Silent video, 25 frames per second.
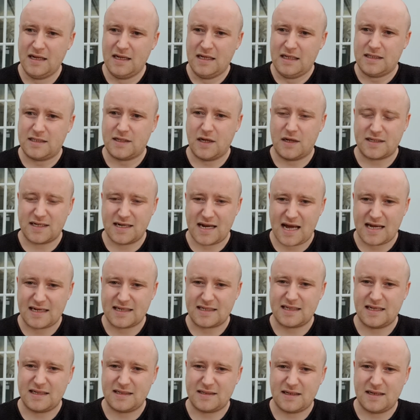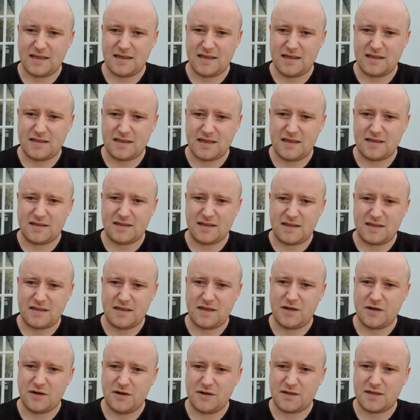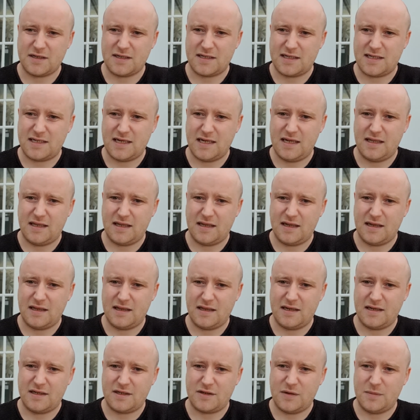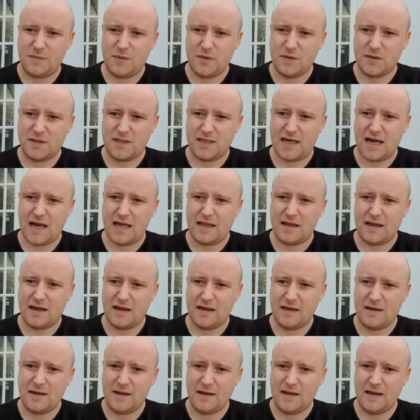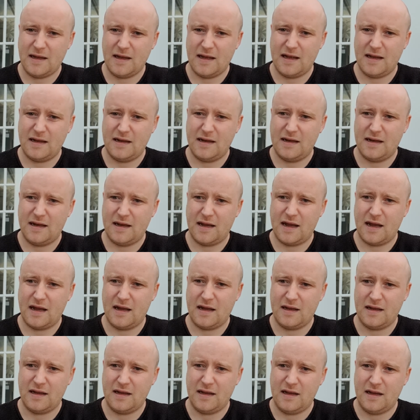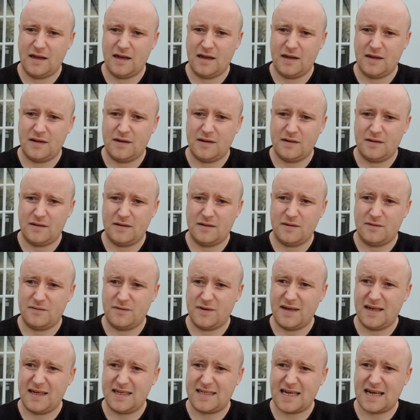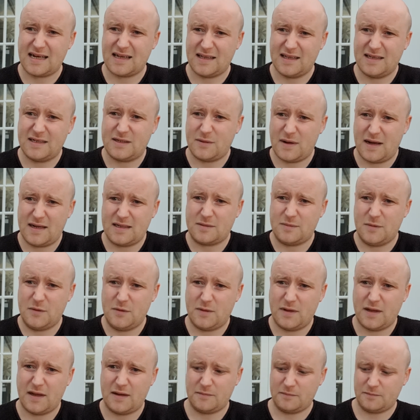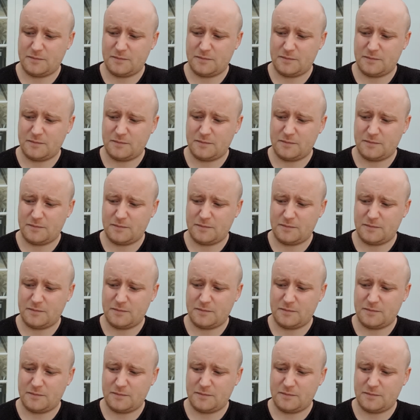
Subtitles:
So it's nice. It's encouraging to see the industry pull together and really tackle this quite smoothly.